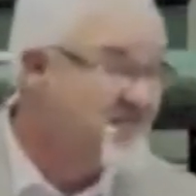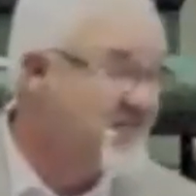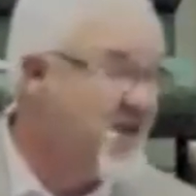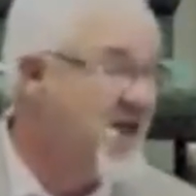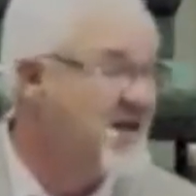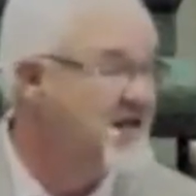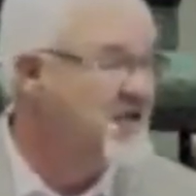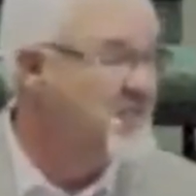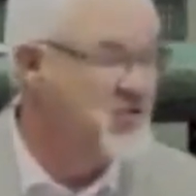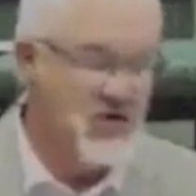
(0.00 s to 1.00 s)
to that.
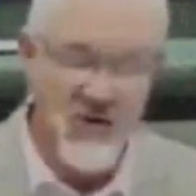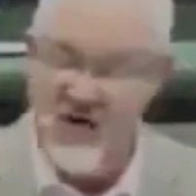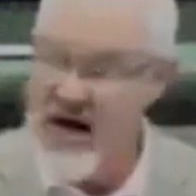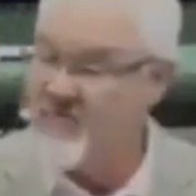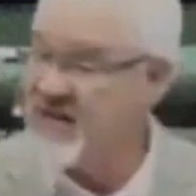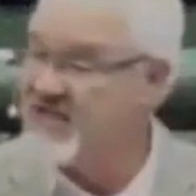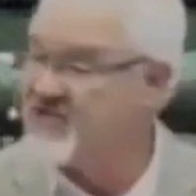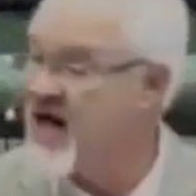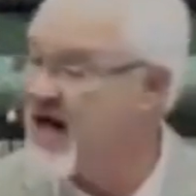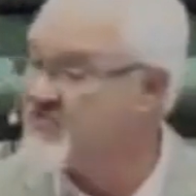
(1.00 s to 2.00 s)
But you know how many
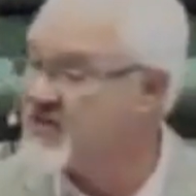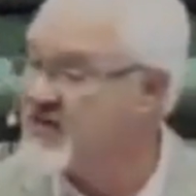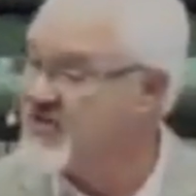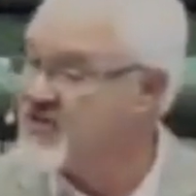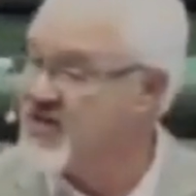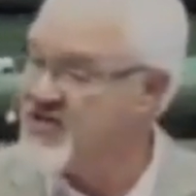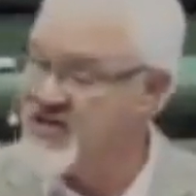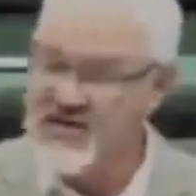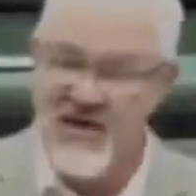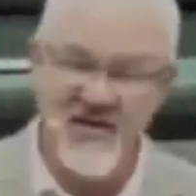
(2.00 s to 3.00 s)
times Jesus
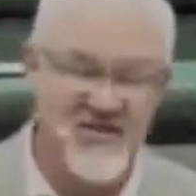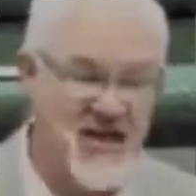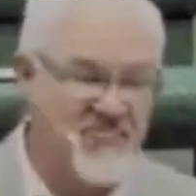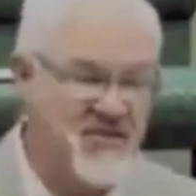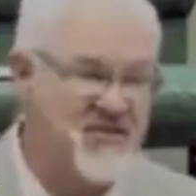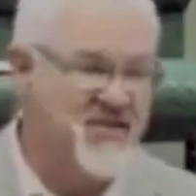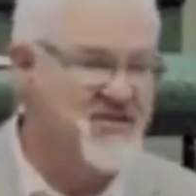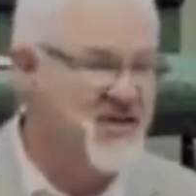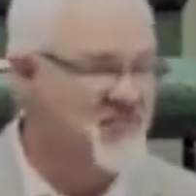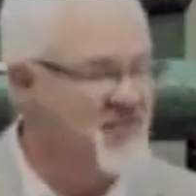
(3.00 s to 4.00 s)
said something, did
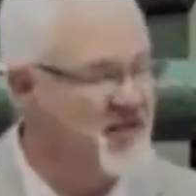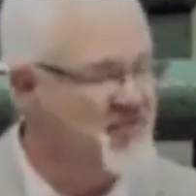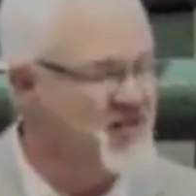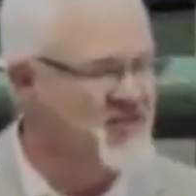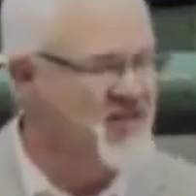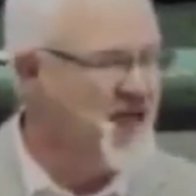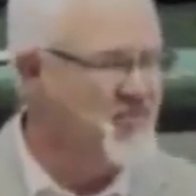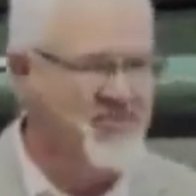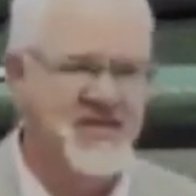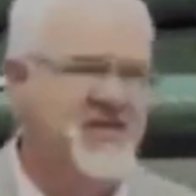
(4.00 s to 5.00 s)
something, and the
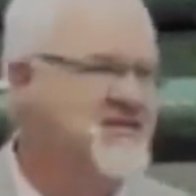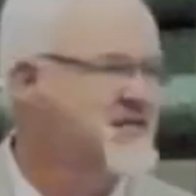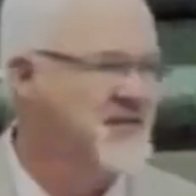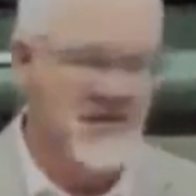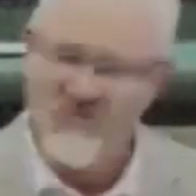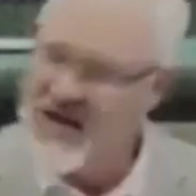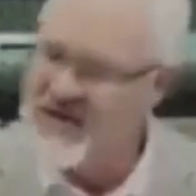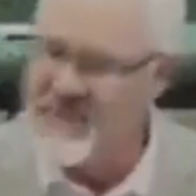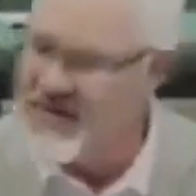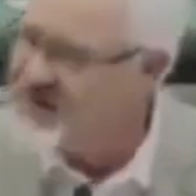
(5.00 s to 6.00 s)
disciples said, wait
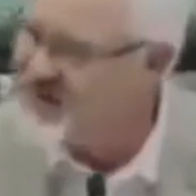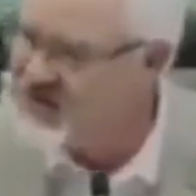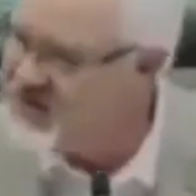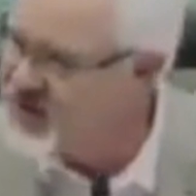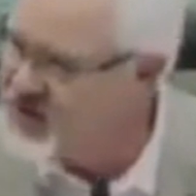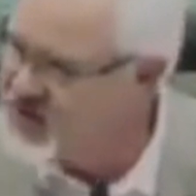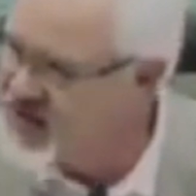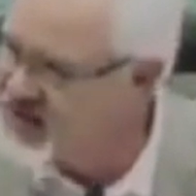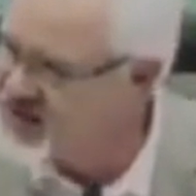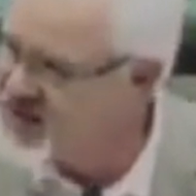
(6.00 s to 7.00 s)
a minute, who
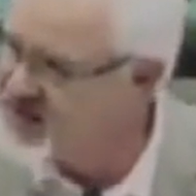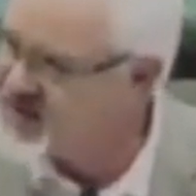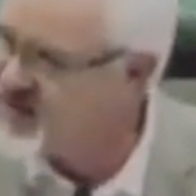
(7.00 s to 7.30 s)
is this?